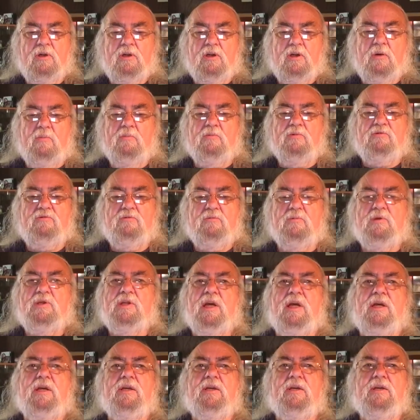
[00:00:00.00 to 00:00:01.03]
comes from
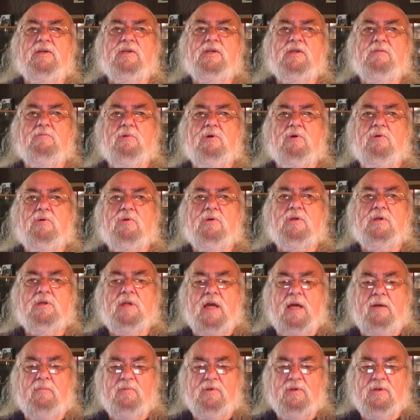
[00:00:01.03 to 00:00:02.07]
taking small
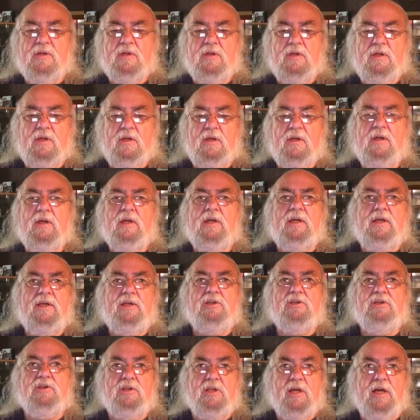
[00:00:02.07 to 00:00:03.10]
steps
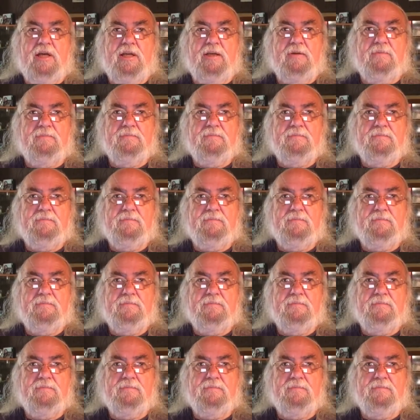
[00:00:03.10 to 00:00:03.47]
each day.